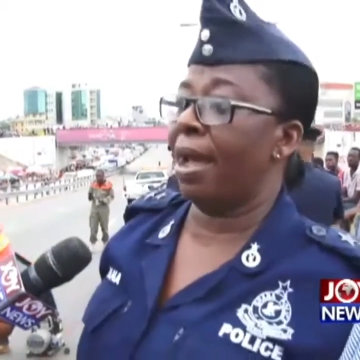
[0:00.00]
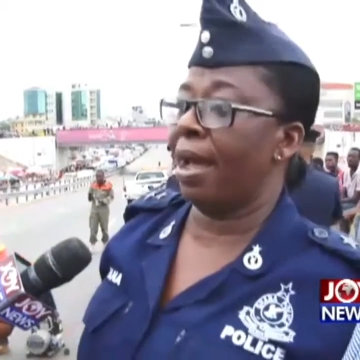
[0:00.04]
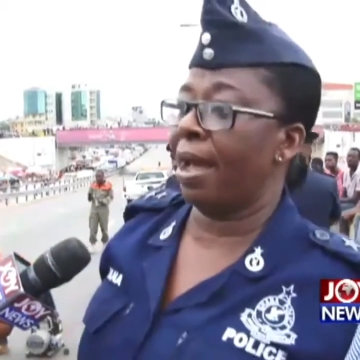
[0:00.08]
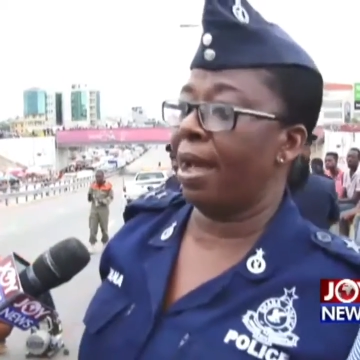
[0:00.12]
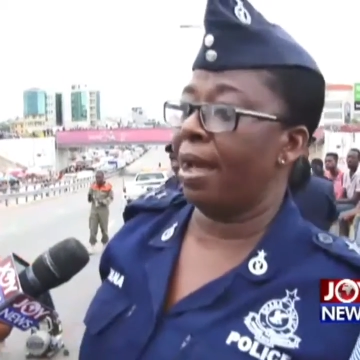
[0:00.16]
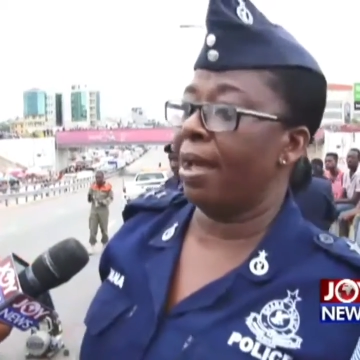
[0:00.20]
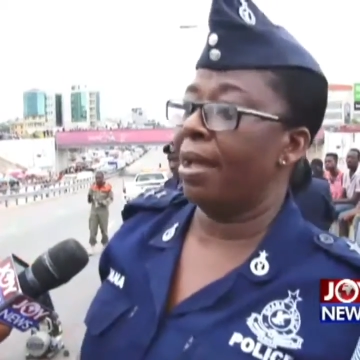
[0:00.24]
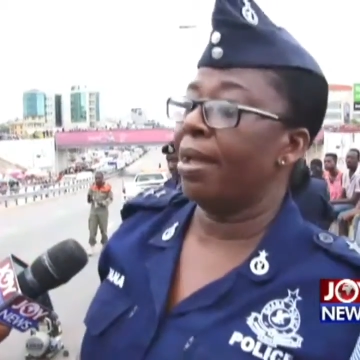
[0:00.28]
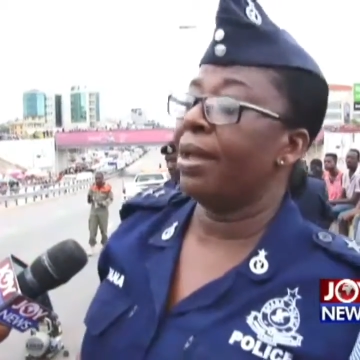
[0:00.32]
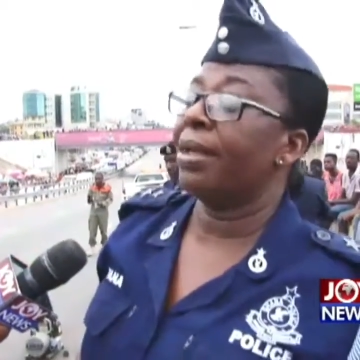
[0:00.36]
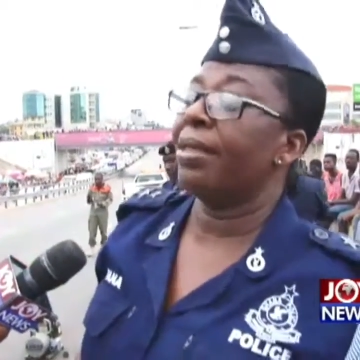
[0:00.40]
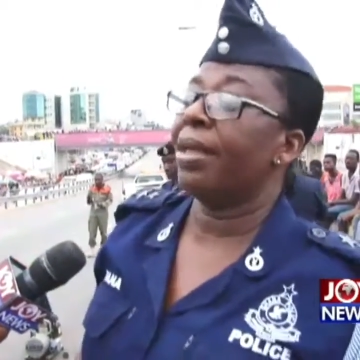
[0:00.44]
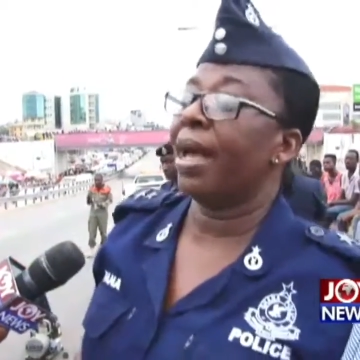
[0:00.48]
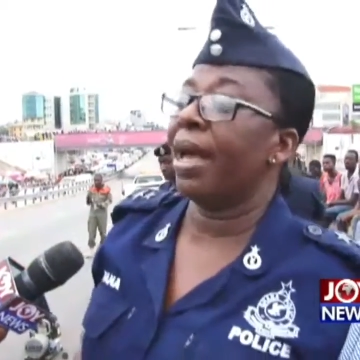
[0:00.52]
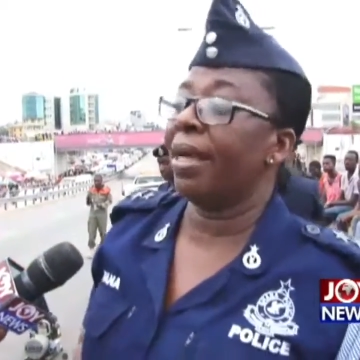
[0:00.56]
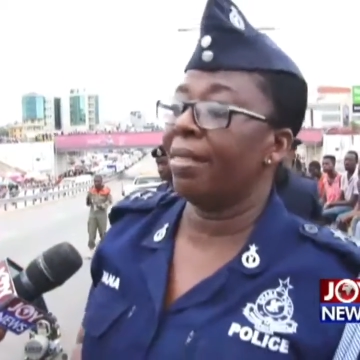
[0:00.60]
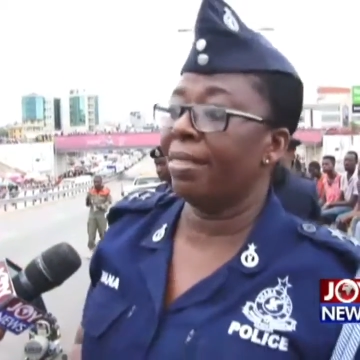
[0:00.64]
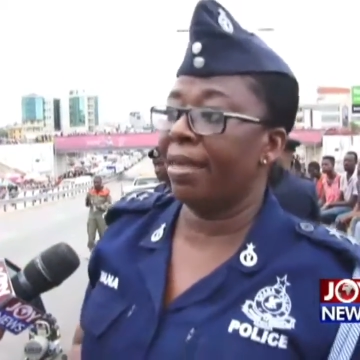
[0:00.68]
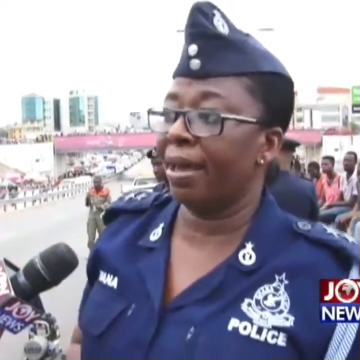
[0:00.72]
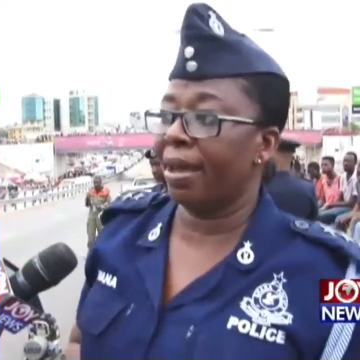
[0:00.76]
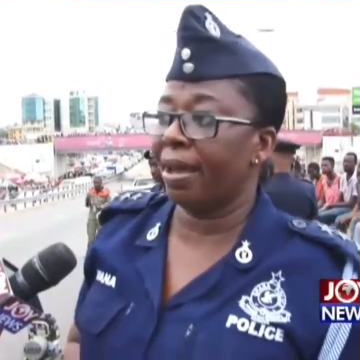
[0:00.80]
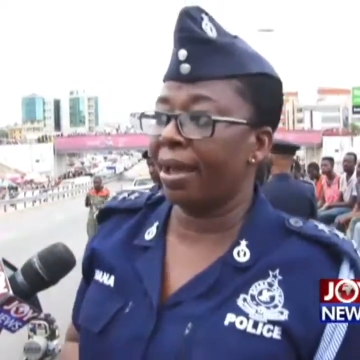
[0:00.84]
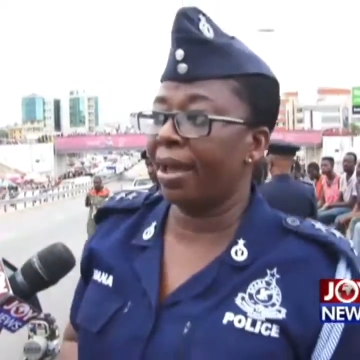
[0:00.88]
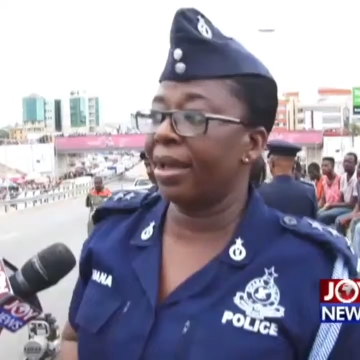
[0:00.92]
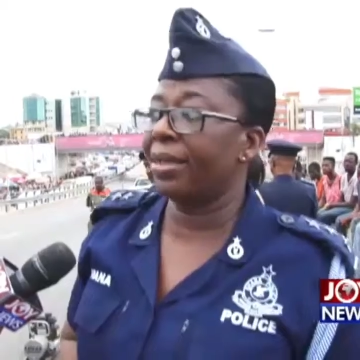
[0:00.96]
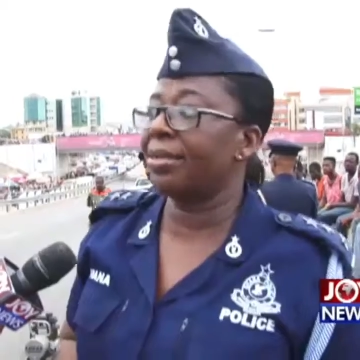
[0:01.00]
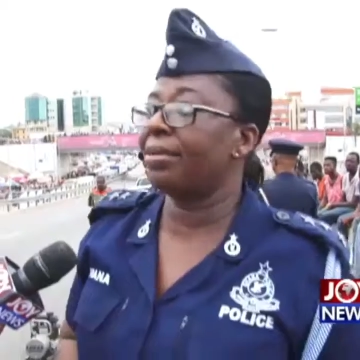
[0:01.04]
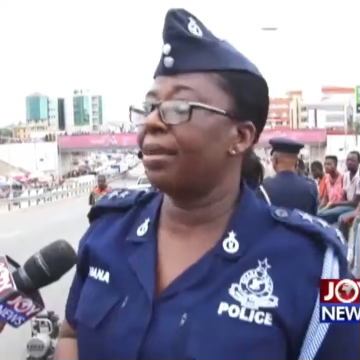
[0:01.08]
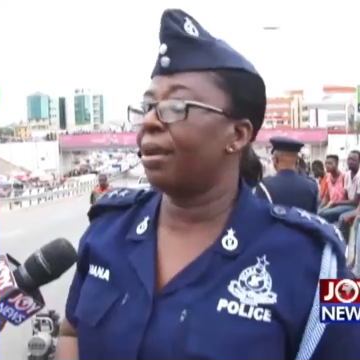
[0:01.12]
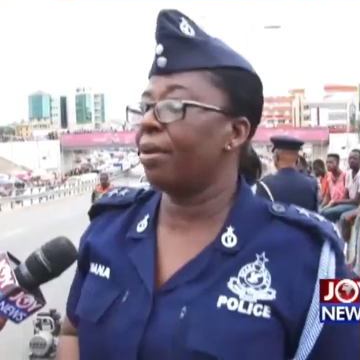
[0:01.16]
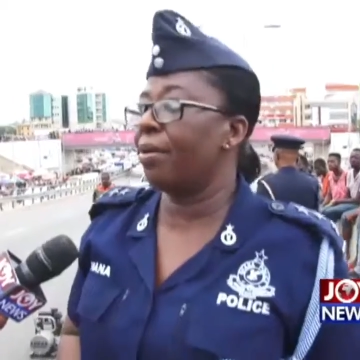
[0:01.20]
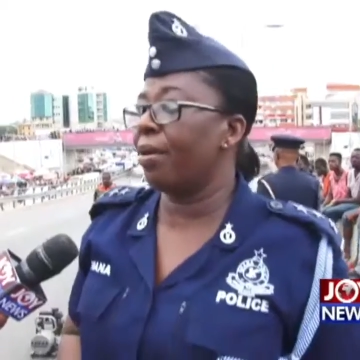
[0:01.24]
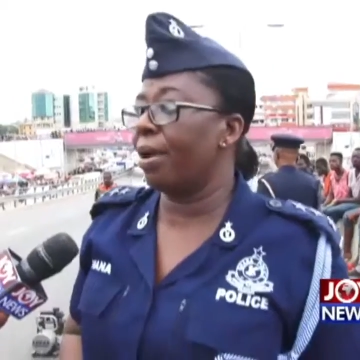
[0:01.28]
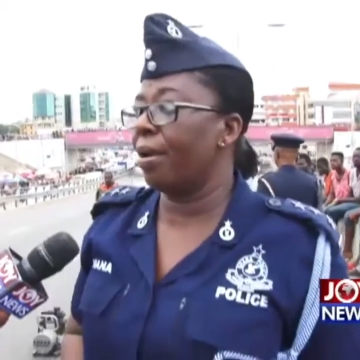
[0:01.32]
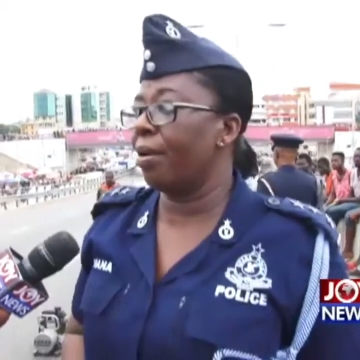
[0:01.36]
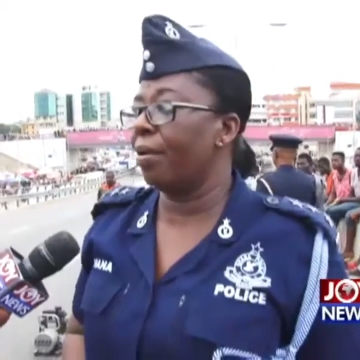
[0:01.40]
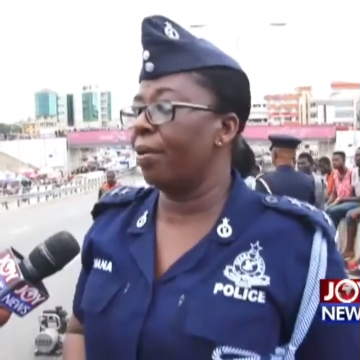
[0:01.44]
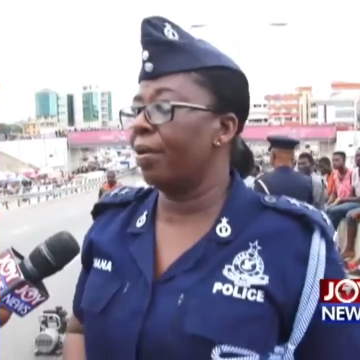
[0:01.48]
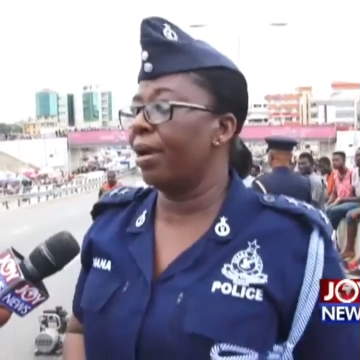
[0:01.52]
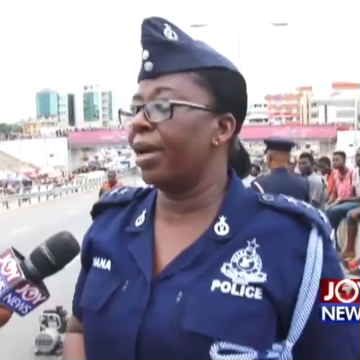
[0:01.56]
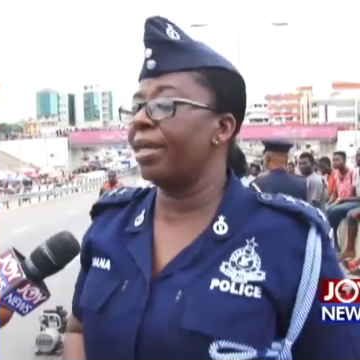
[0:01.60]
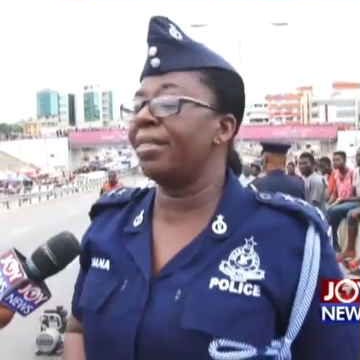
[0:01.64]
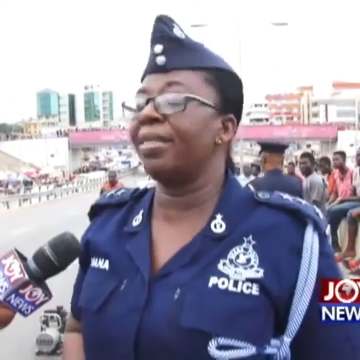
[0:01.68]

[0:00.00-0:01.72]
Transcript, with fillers: car, other cars around.